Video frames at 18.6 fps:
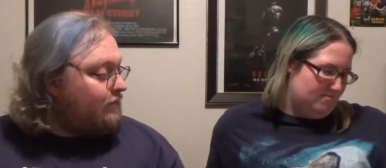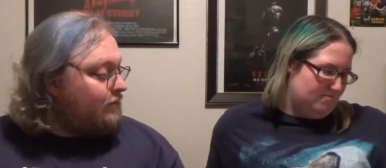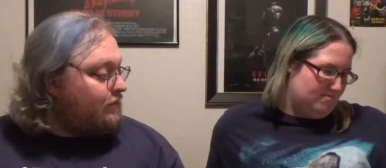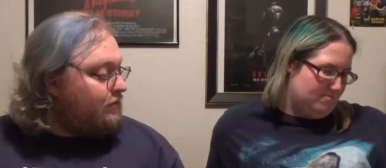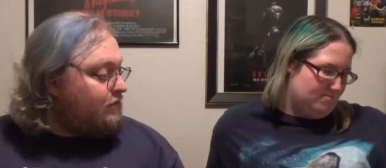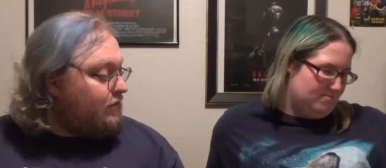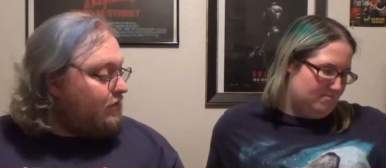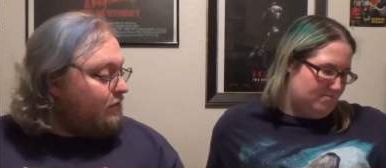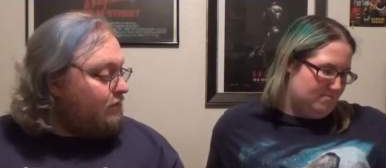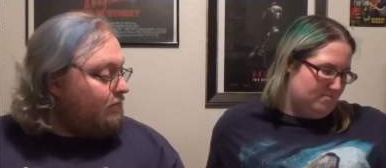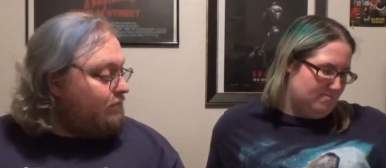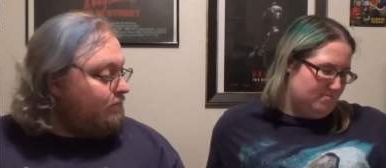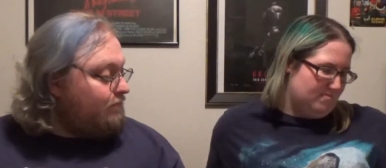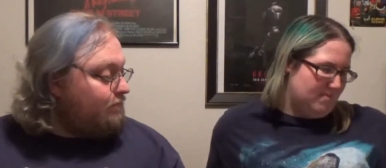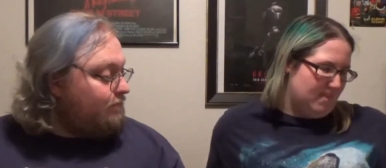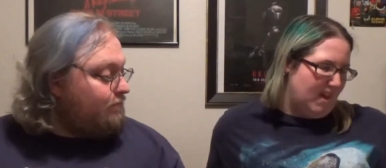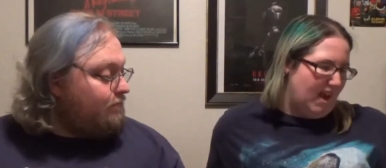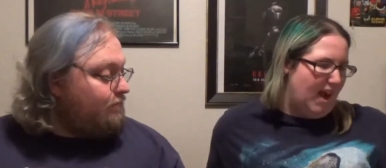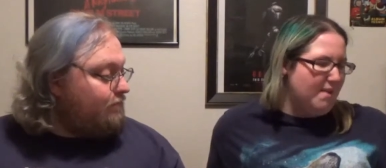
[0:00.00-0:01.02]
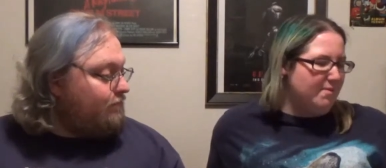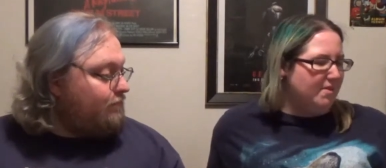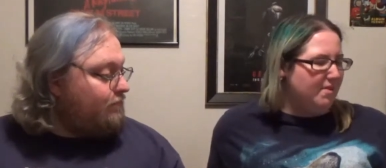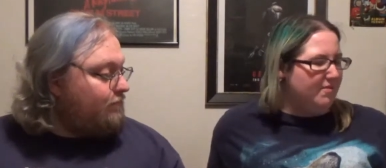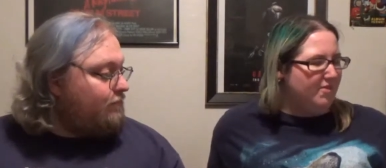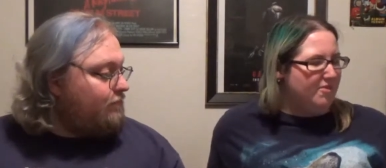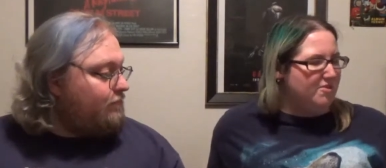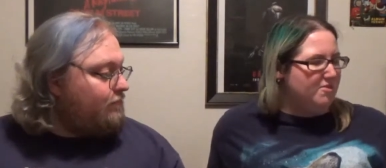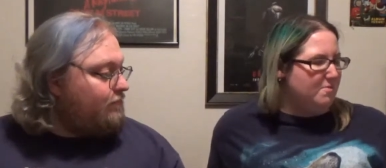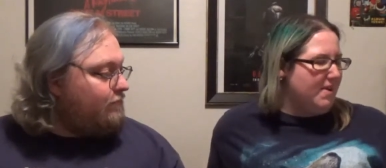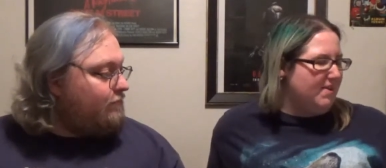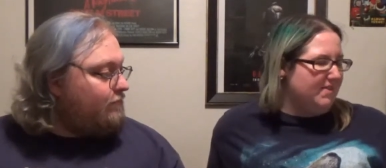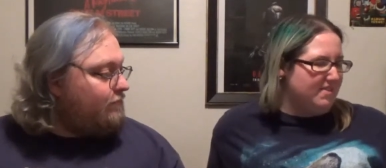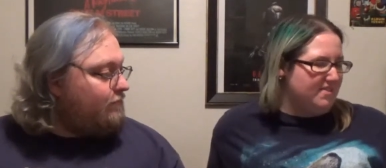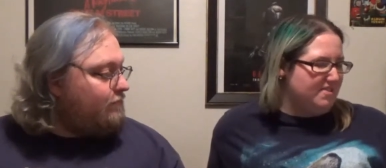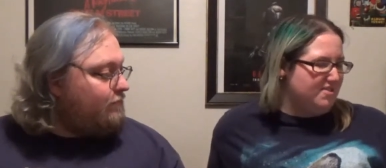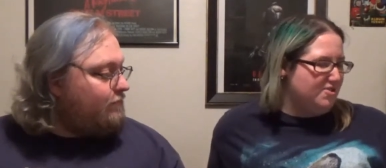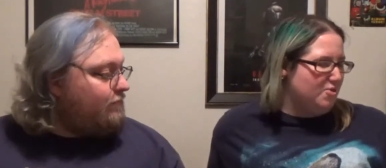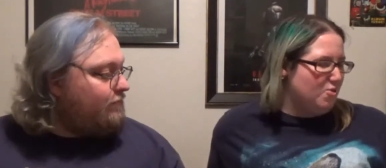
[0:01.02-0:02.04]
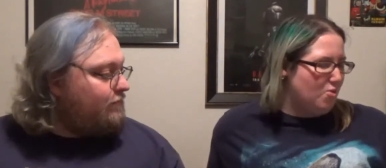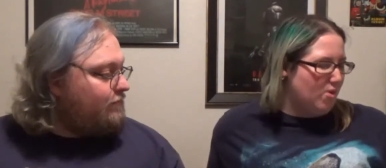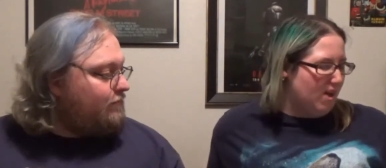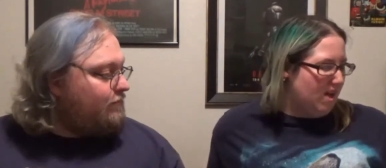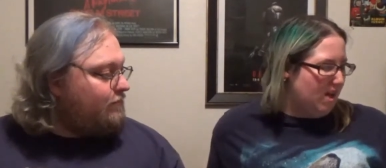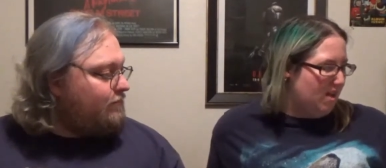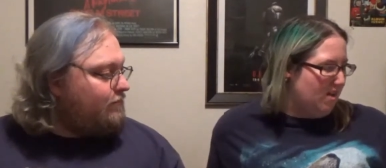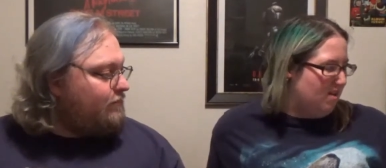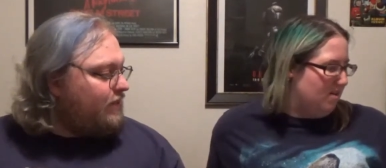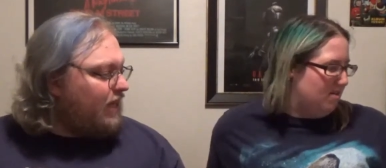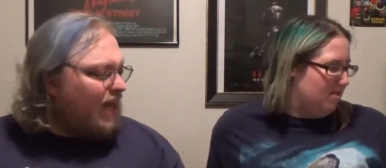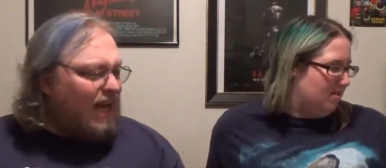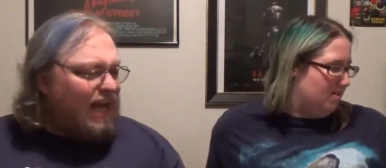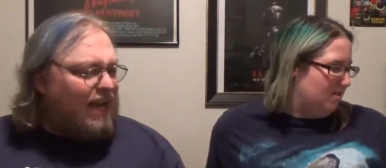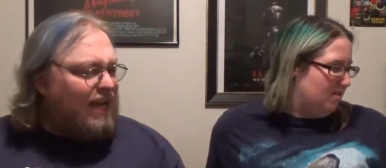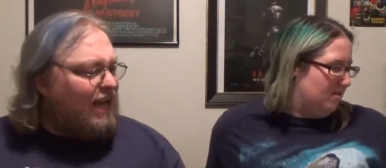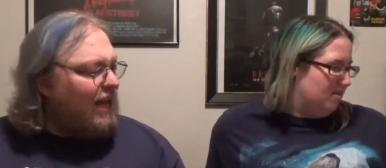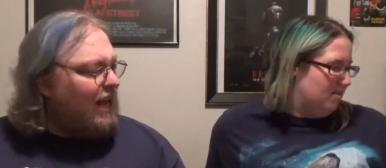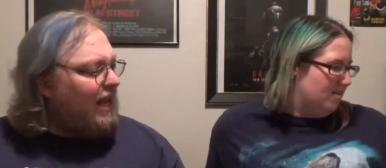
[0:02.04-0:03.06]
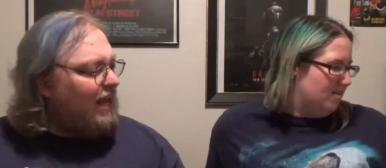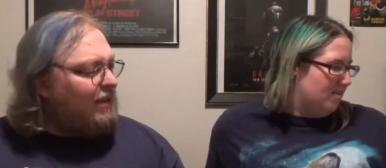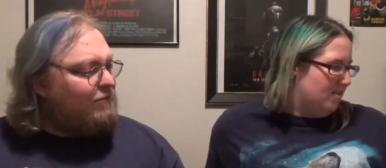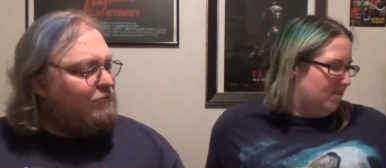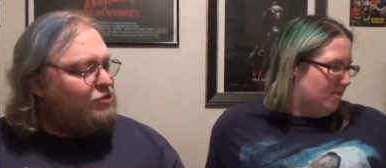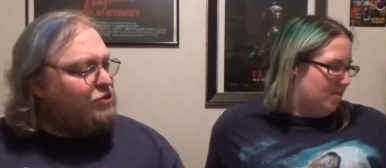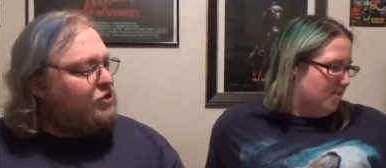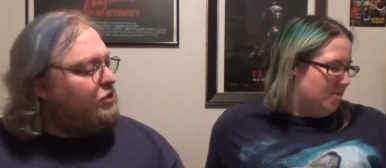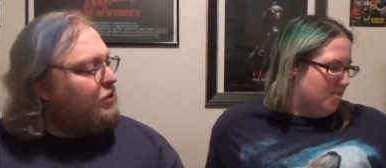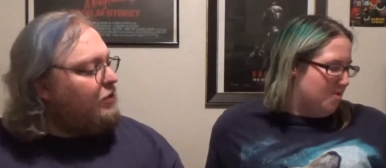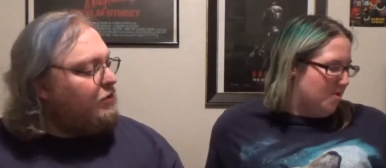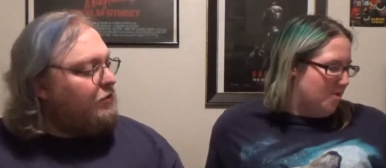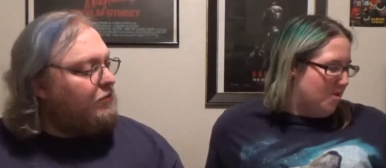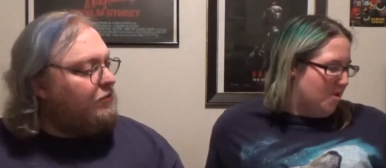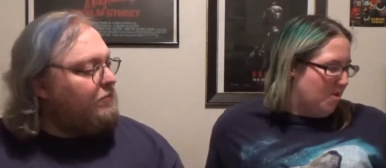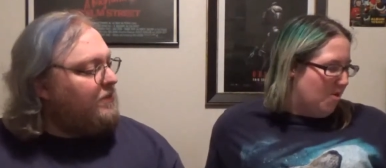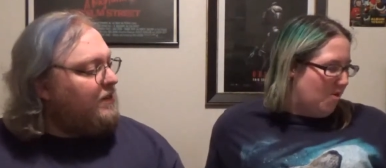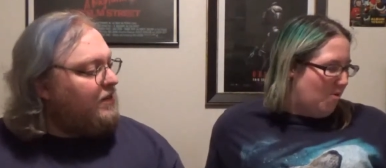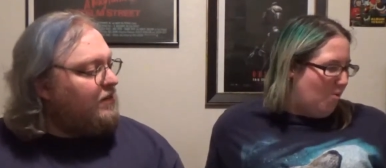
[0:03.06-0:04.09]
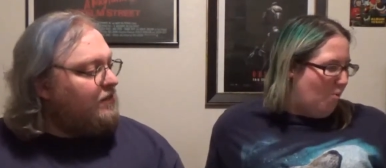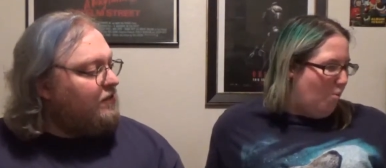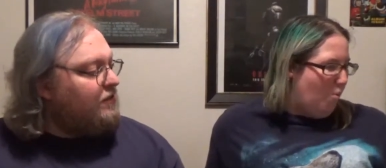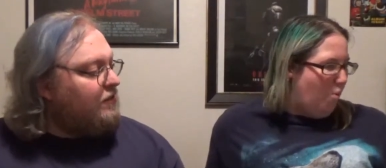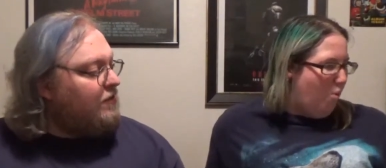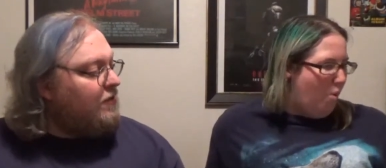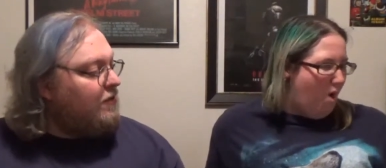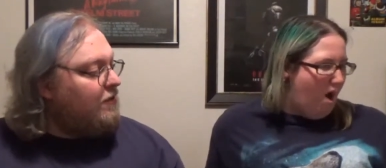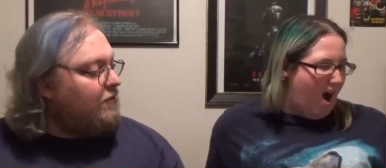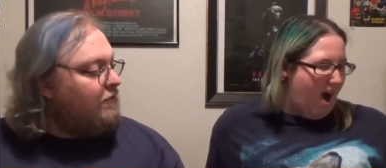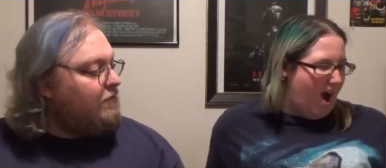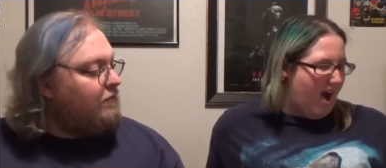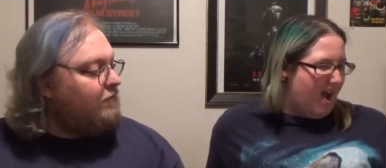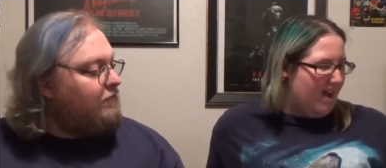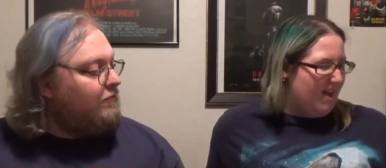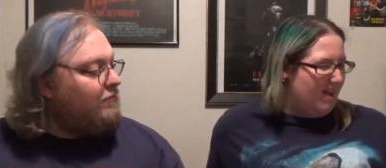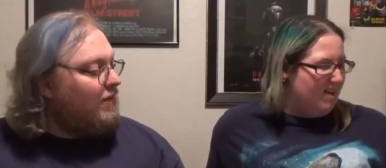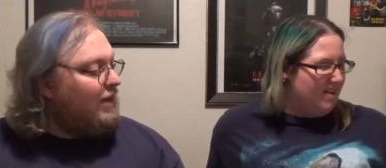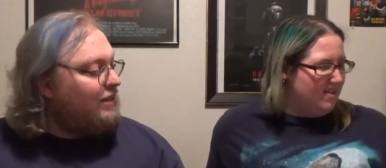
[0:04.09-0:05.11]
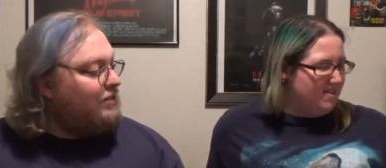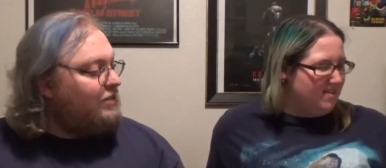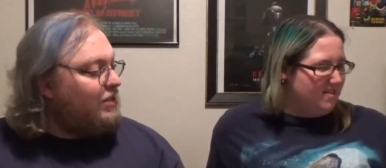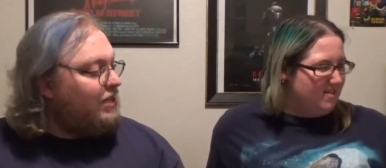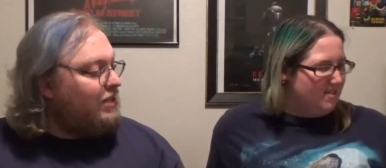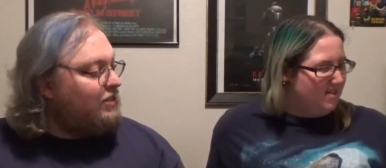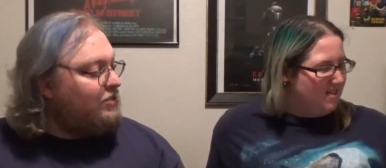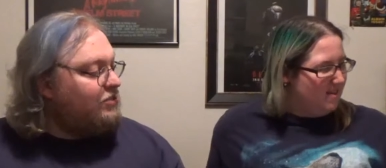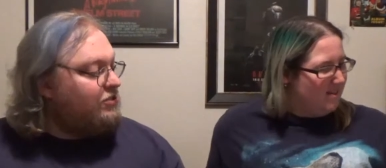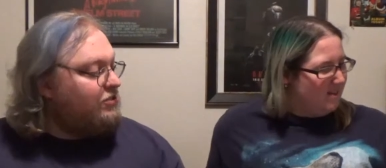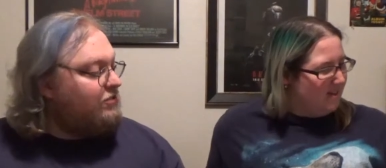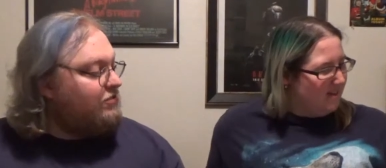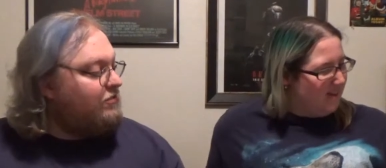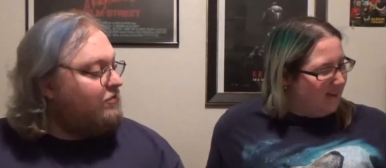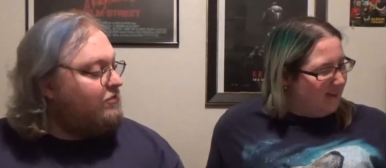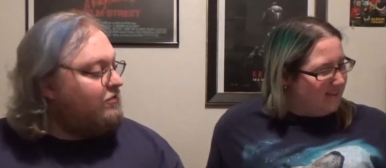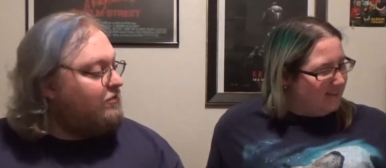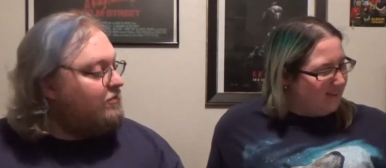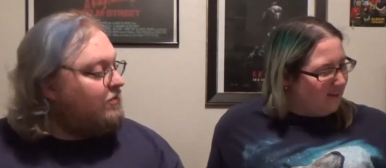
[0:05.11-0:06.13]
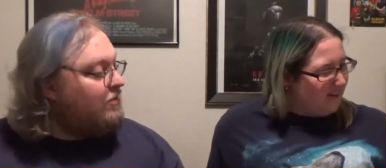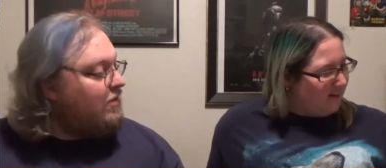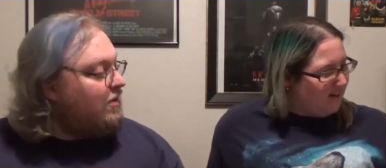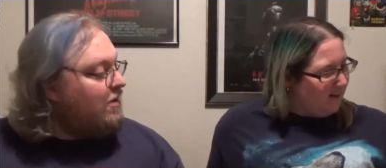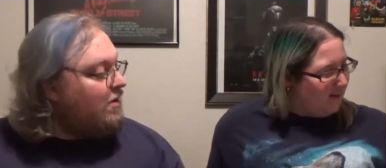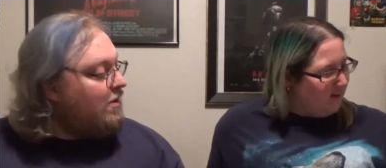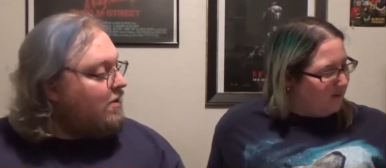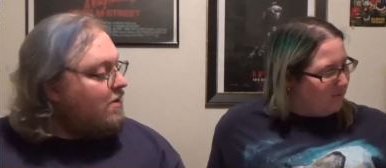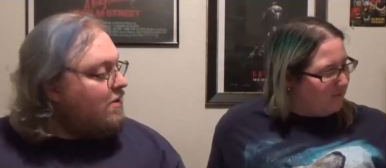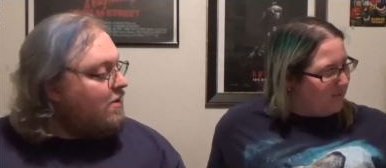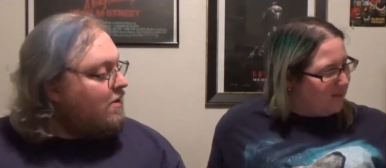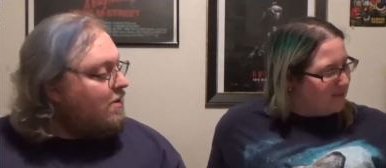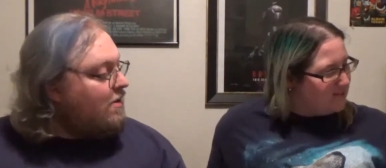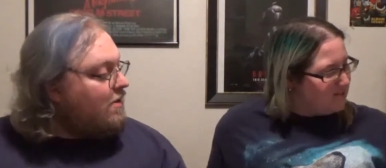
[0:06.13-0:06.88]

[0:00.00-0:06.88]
Speaker 1: So.
Speaker 2: I'm confused about the squid.
Speaker 1: I, I am too, beyond no imagination.
Speaker 2: like, are we